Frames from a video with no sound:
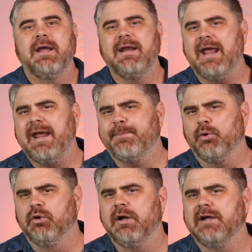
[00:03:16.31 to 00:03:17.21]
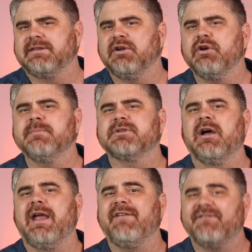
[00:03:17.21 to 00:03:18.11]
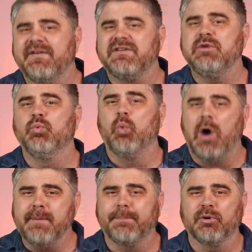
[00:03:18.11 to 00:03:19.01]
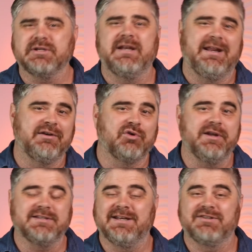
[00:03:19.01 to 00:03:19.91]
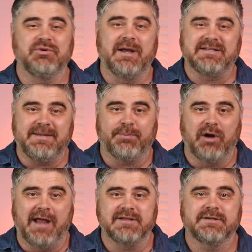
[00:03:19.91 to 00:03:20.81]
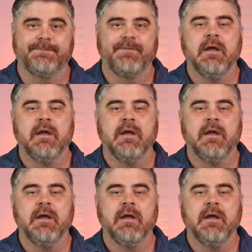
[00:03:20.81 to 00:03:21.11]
In April, Ethereum saw a 51% increase in its USD price.